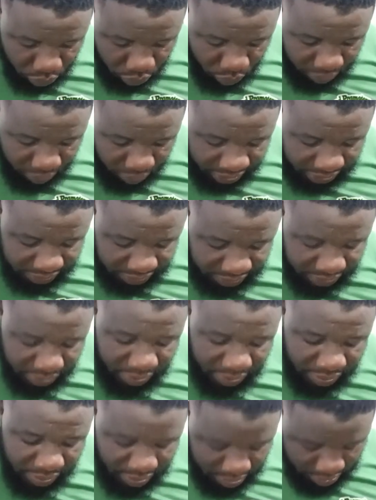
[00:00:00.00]
weight,
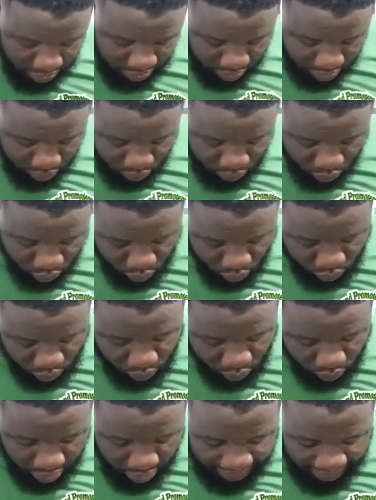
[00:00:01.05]
you
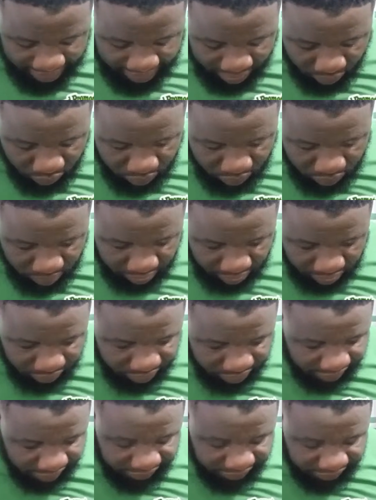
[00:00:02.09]
are a woman,
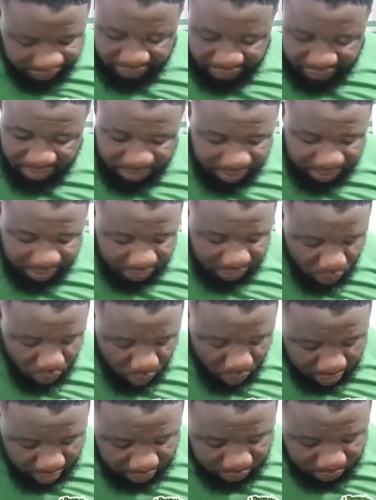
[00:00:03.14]
you have given birth 1,